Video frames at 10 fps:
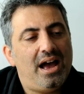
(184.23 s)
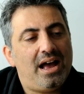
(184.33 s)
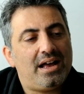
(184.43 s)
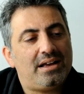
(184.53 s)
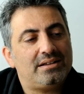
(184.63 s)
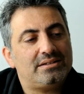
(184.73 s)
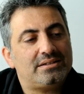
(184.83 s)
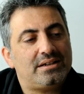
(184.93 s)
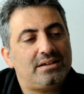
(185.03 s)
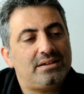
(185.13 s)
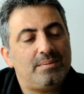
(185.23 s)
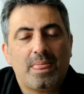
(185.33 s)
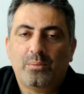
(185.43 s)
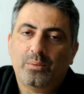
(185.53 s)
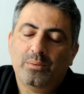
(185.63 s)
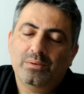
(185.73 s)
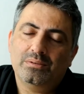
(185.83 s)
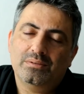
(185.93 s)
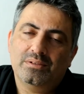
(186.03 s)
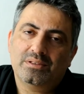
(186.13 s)
And the
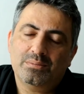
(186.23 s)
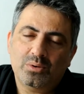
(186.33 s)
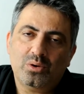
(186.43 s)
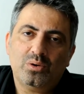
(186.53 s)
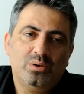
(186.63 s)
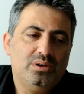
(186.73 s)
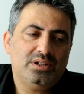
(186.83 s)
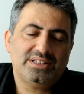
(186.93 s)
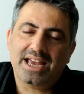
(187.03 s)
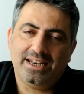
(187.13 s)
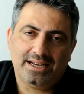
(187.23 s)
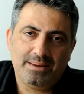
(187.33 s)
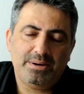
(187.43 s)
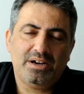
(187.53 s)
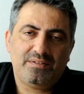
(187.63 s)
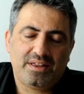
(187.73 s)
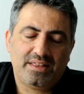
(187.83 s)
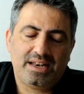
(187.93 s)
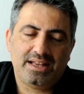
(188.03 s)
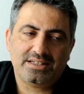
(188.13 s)
more technically perfect
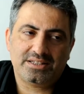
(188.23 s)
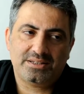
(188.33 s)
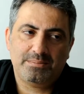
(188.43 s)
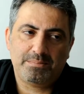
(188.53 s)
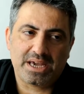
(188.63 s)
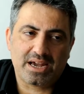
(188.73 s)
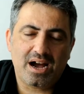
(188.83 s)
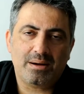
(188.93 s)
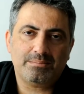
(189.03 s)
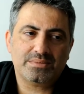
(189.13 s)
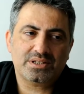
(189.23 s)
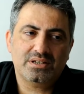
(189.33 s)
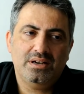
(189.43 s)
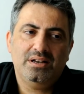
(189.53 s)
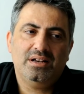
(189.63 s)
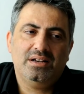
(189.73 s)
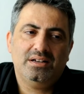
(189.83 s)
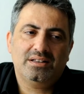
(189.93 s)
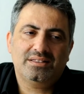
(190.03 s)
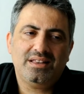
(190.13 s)
the lens becomes,
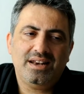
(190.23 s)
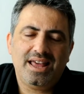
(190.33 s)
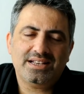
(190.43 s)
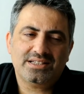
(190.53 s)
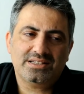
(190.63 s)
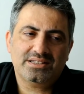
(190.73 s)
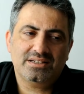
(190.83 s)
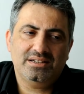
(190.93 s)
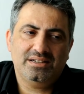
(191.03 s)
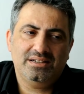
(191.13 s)
the less